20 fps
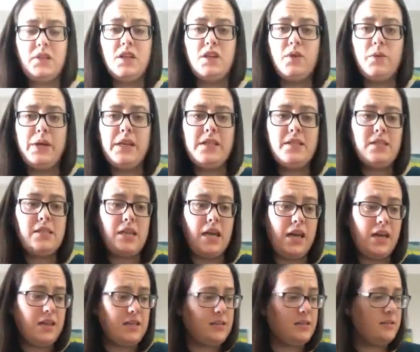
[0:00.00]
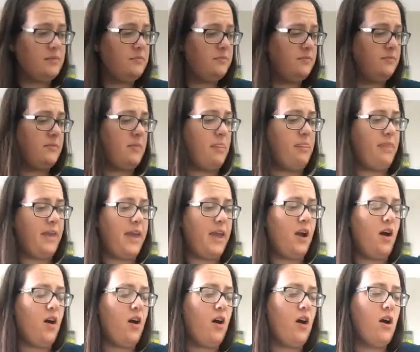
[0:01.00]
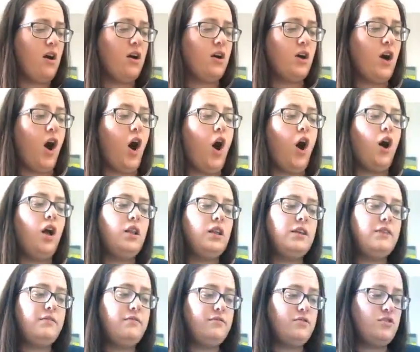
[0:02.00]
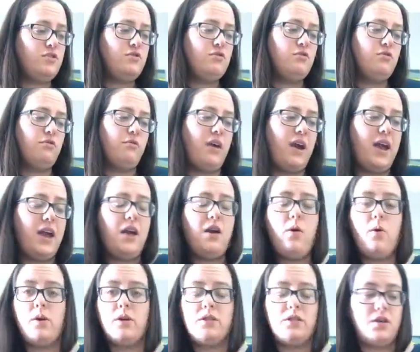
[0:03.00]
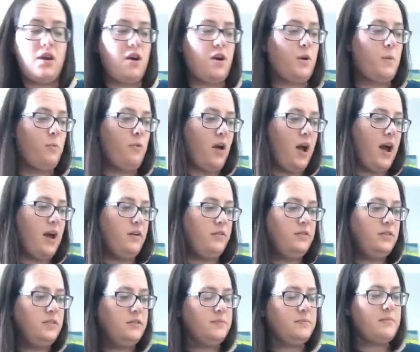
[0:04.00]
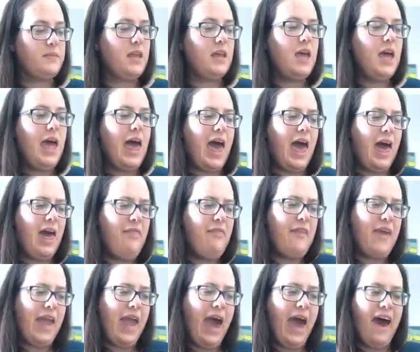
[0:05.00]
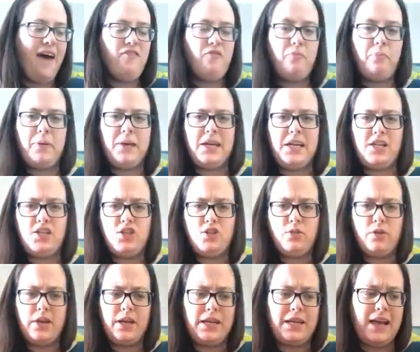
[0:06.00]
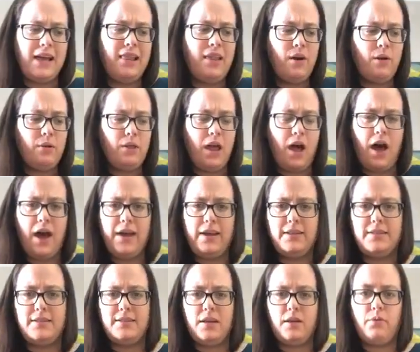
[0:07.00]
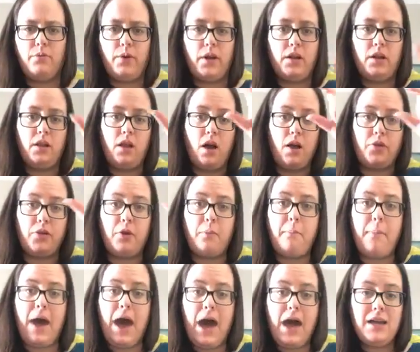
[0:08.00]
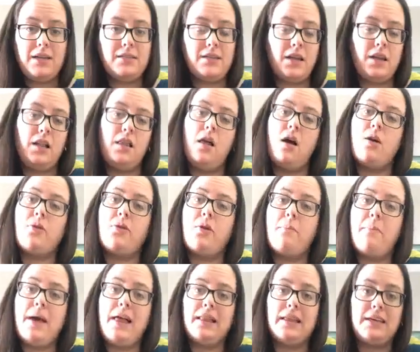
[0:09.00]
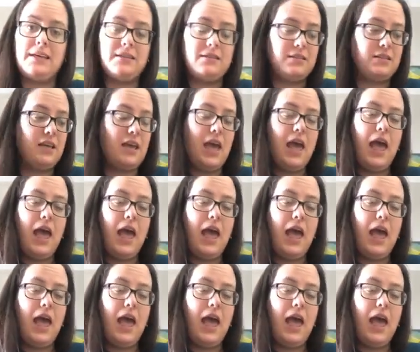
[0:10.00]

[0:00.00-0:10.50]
queen snakes, they are olive to gray or dark brown, and they have peach or yellow lines that run along their backs and along their bellies.